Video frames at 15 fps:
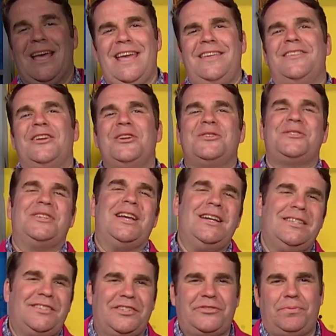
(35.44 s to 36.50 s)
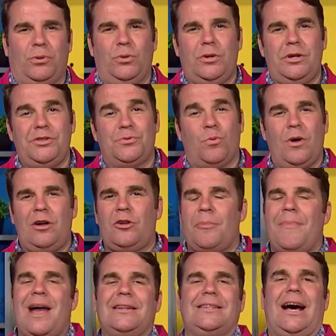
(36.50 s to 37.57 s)
Hey there, science explorers. Welcome
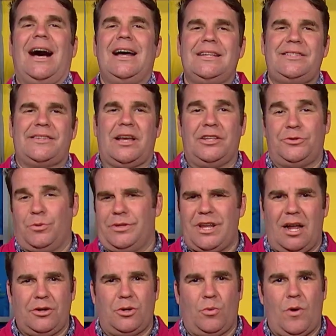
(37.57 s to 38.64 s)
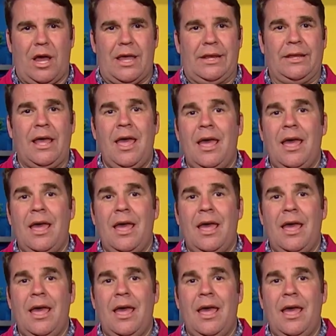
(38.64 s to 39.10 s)
back to iScience with Dr. White.